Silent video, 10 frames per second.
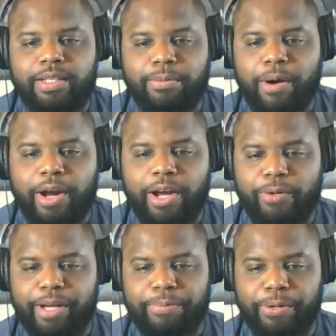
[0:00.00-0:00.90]
the Mario
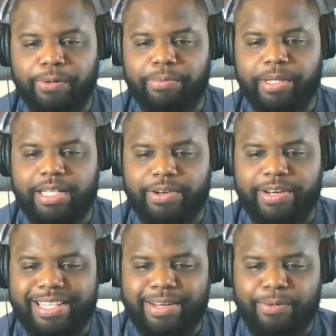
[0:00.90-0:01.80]
reboot because
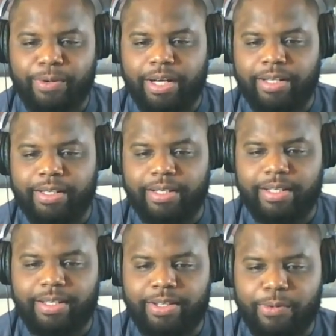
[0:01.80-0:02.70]
there isn't one.
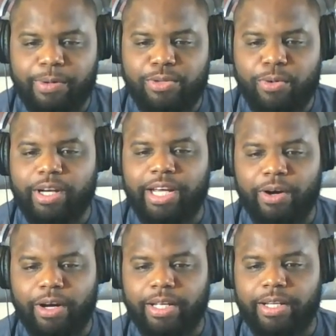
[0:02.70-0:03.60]
No one's working
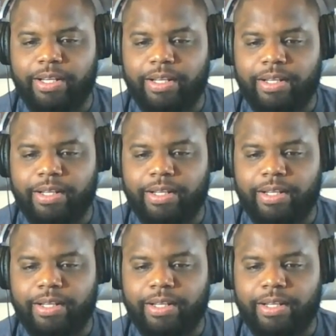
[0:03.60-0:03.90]
on it.